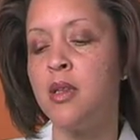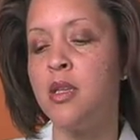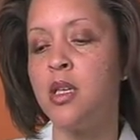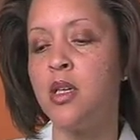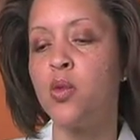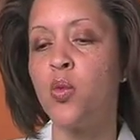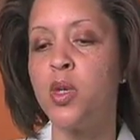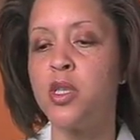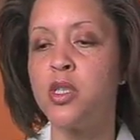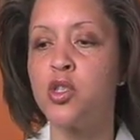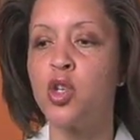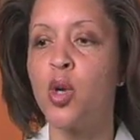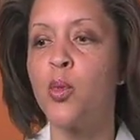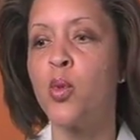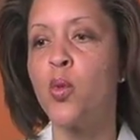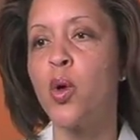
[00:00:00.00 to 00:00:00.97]
Then we
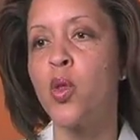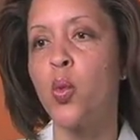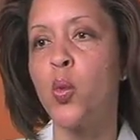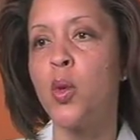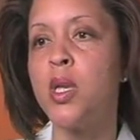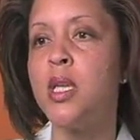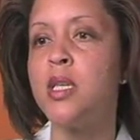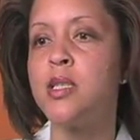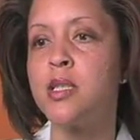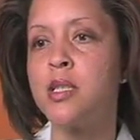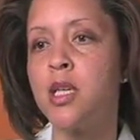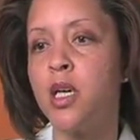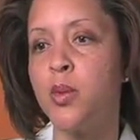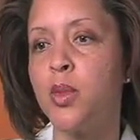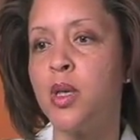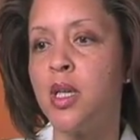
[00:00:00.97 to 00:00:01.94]
determine whether we need to
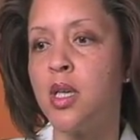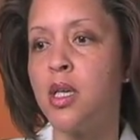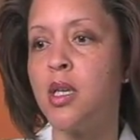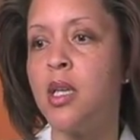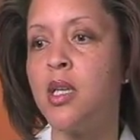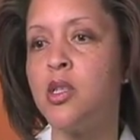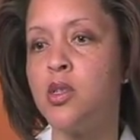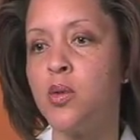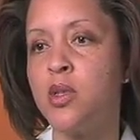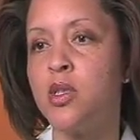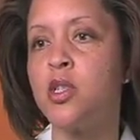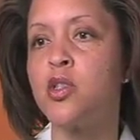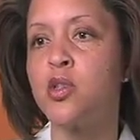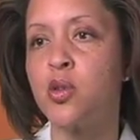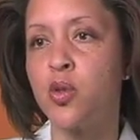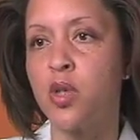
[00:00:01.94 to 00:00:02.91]
come in and do
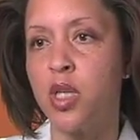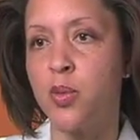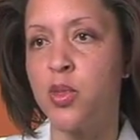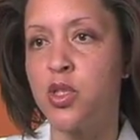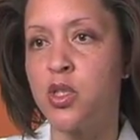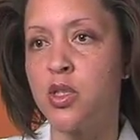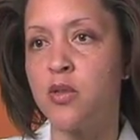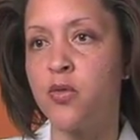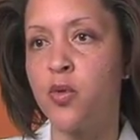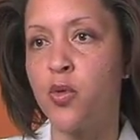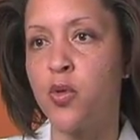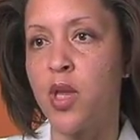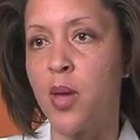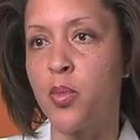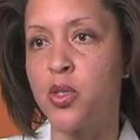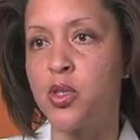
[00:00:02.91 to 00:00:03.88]
additional imaging for that